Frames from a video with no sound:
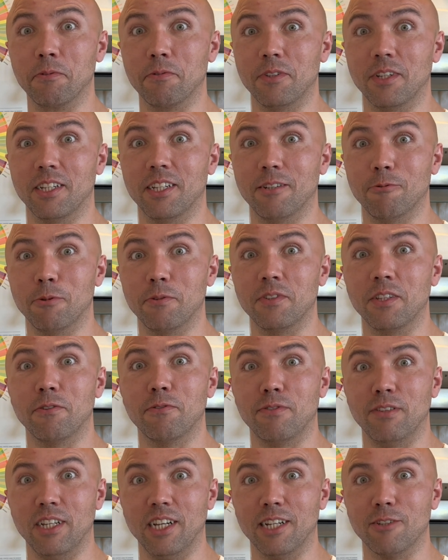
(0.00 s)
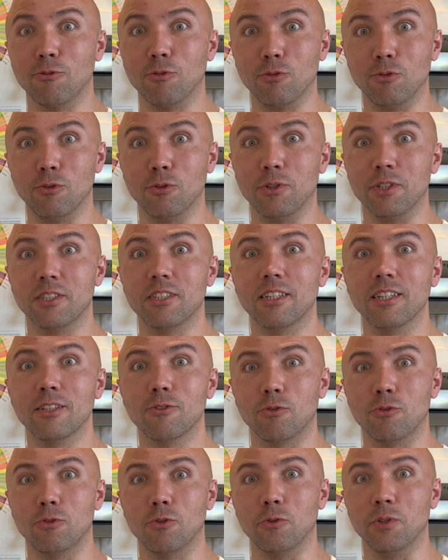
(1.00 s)
the Flair to
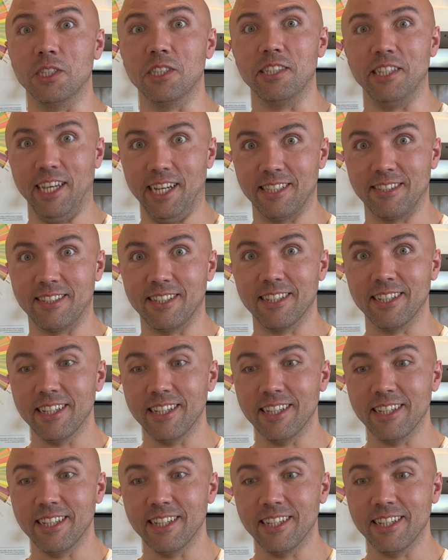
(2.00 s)
do it yet.